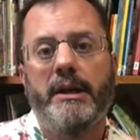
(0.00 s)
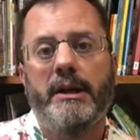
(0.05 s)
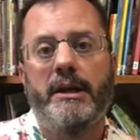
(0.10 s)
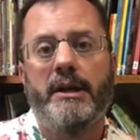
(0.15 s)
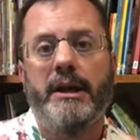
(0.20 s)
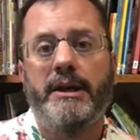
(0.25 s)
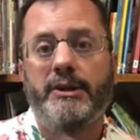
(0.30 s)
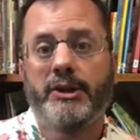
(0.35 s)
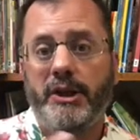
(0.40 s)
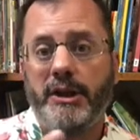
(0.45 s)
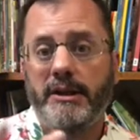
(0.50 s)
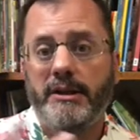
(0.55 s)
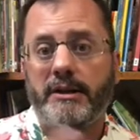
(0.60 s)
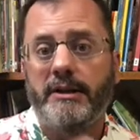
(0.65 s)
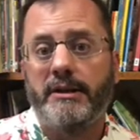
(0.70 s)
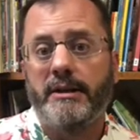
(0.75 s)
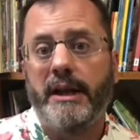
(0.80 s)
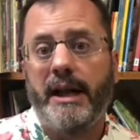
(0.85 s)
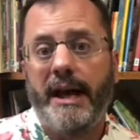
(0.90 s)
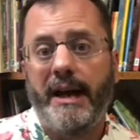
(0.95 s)
that
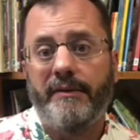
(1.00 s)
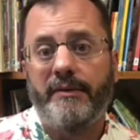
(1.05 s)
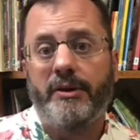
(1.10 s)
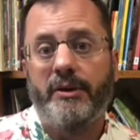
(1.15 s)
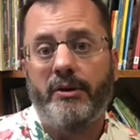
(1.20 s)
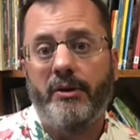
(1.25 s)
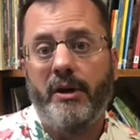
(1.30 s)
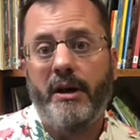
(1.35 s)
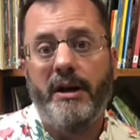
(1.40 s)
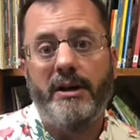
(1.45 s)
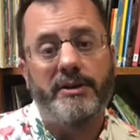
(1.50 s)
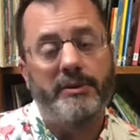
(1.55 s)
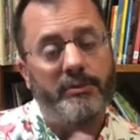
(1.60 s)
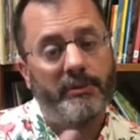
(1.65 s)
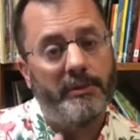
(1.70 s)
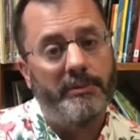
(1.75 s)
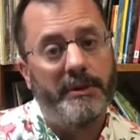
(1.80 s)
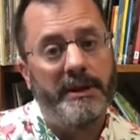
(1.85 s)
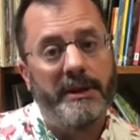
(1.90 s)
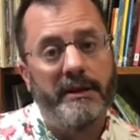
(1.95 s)
Jesus after the cross
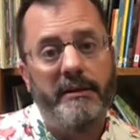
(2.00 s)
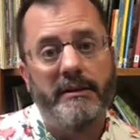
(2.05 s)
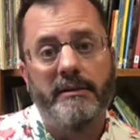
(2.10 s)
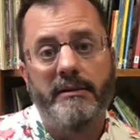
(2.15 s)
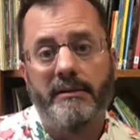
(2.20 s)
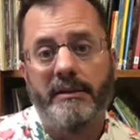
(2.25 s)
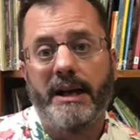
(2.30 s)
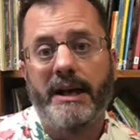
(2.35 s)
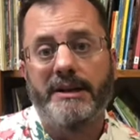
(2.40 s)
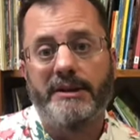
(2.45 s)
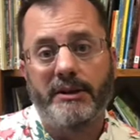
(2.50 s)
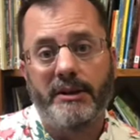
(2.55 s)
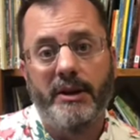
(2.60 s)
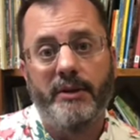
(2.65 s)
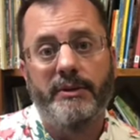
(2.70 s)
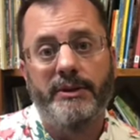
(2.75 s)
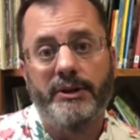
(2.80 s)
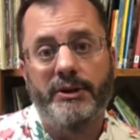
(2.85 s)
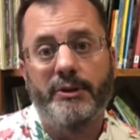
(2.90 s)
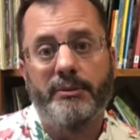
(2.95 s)
would be as
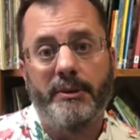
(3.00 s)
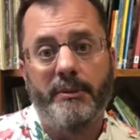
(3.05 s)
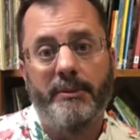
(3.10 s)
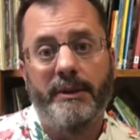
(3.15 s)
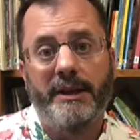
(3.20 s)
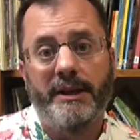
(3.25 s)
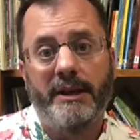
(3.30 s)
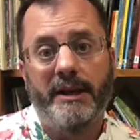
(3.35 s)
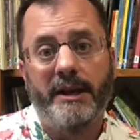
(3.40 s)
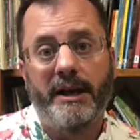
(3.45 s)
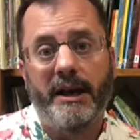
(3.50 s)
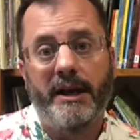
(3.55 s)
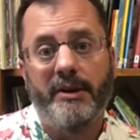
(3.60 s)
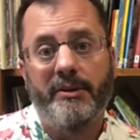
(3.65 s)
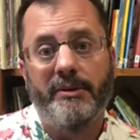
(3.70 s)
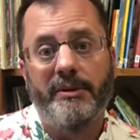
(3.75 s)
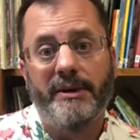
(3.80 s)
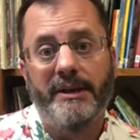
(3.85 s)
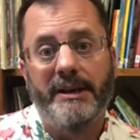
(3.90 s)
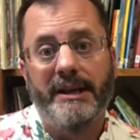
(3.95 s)
low as a human being can go
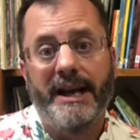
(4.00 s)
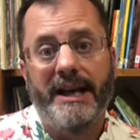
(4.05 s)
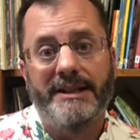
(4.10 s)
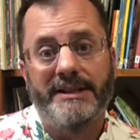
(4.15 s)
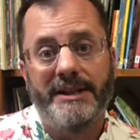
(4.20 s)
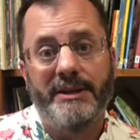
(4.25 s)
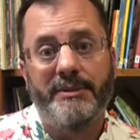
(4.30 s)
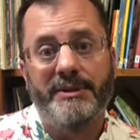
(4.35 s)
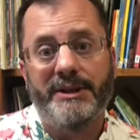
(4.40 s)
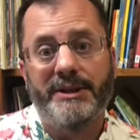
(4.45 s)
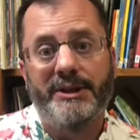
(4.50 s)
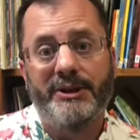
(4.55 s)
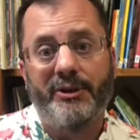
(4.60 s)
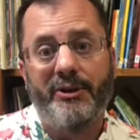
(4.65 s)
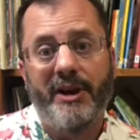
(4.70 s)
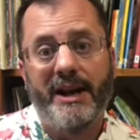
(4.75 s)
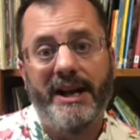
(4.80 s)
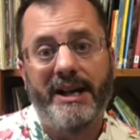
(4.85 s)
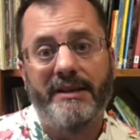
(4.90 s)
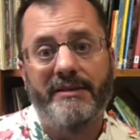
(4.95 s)
as he was in the
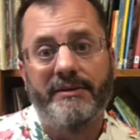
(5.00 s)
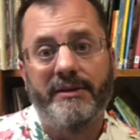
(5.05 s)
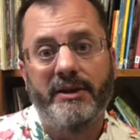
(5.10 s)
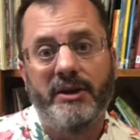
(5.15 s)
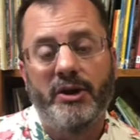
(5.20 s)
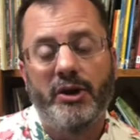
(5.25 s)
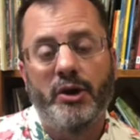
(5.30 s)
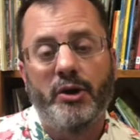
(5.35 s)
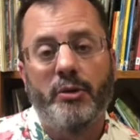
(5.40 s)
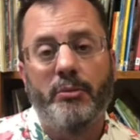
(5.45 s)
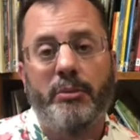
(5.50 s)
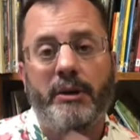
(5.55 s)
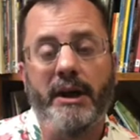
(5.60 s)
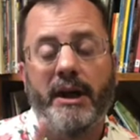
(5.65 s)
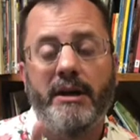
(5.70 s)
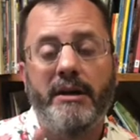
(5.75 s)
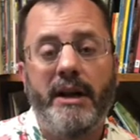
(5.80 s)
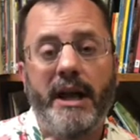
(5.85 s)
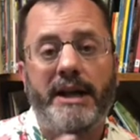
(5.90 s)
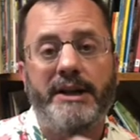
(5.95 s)
grave. But
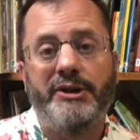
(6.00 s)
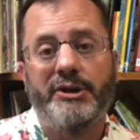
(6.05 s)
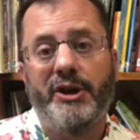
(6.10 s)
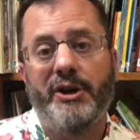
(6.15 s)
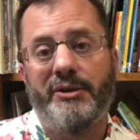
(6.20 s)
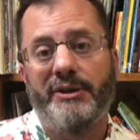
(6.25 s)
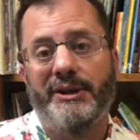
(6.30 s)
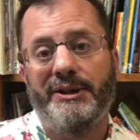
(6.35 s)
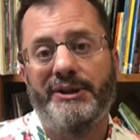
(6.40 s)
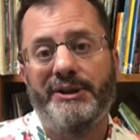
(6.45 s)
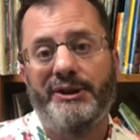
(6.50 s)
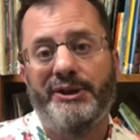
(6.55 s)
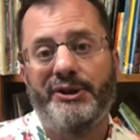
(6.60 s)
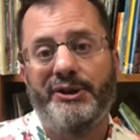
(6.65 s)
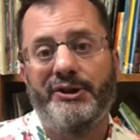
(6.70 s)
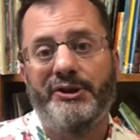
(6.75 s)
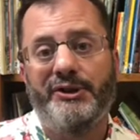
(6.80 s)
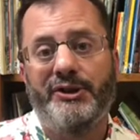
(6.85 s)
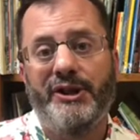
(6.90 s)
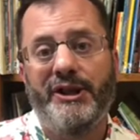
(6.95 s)
unlike Jonah,
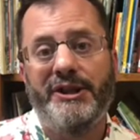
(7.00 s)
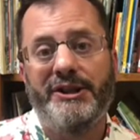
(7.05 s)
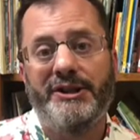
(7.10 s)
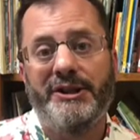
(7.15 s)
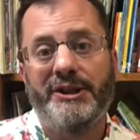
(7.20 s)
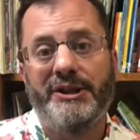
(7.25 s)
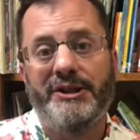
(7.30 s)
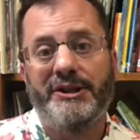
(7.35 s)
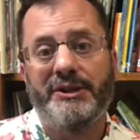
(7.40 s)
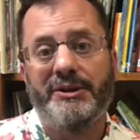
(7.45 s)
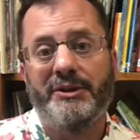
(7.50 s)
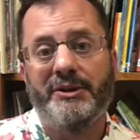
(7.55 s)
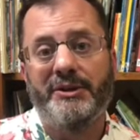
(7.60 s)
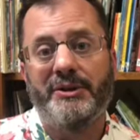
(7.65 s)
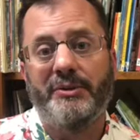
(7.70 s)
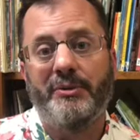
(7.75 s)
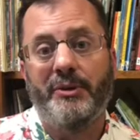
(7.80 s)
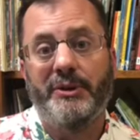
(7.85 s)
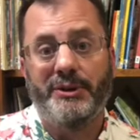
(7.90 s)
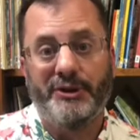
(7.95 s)
Jesus
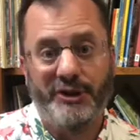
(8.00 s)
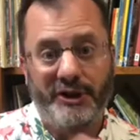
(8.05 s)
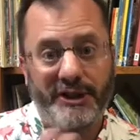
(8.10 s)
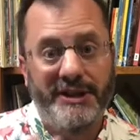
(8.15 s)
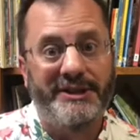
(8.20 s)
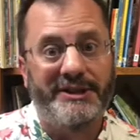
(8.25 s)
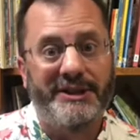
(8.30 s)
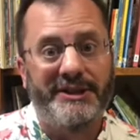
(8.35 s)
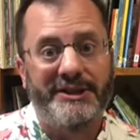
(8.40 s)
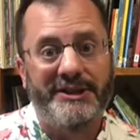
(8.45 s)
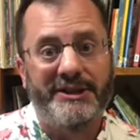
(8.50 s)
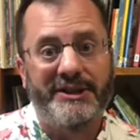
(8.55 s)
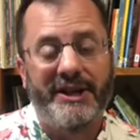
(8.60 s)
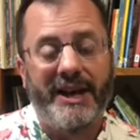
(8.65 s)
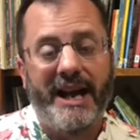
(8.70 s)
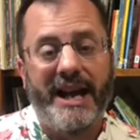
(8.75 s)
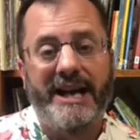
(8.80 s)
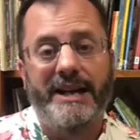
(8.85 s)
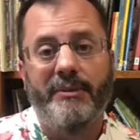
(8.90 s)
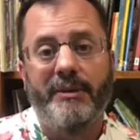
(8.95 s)
was Jesus.
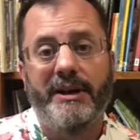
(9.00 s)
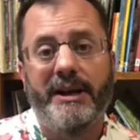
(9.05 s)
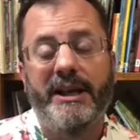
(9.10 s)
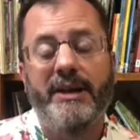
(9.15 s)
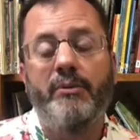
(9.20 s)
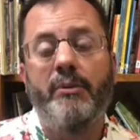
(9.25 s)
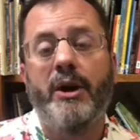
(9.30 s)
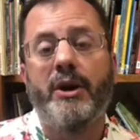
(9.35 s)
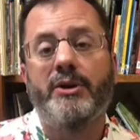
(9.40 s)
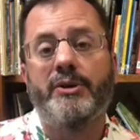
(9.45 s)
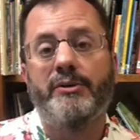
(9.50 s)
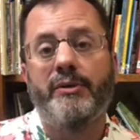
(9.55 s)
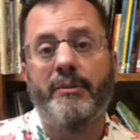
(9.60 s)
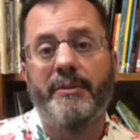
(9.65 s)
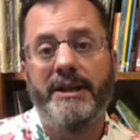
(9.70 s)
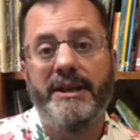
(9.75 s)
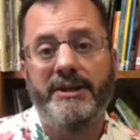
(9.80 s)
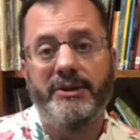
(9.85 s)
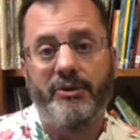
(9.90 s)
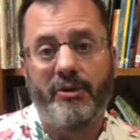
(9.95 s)
And when he rose from
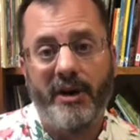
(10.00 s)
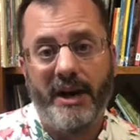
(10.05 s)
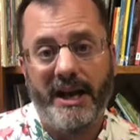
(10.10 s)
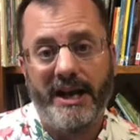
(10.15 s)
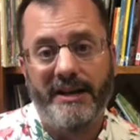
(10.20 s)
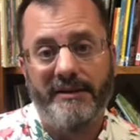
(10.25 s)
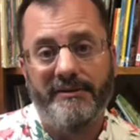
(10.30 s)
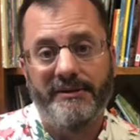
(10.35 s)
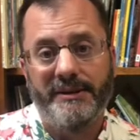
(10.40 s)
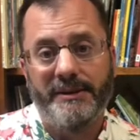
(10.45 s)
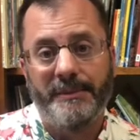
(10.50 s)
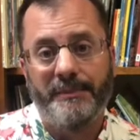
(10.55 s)
his grave,